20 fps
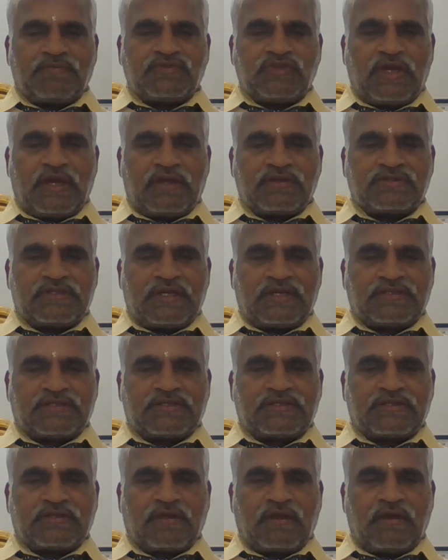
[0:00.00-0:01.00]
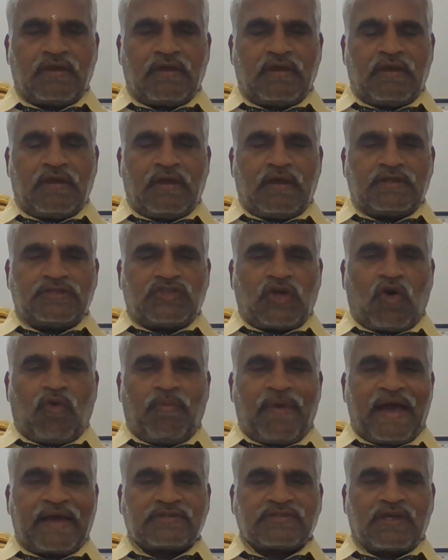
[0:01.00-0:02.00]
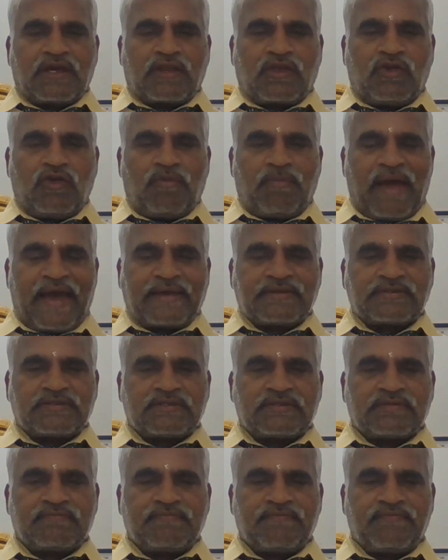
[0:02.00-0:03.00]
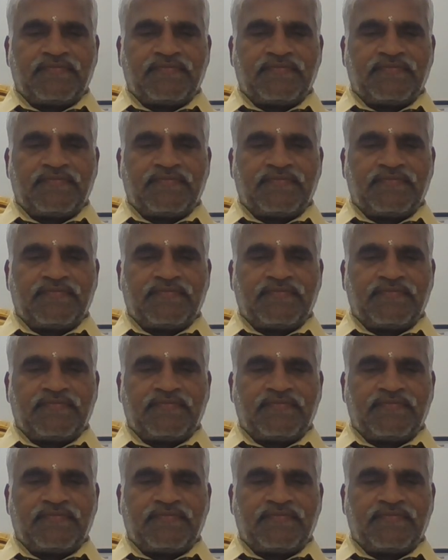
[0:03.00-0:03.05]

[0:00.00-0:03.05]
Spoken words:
shear stress, tau max or q max,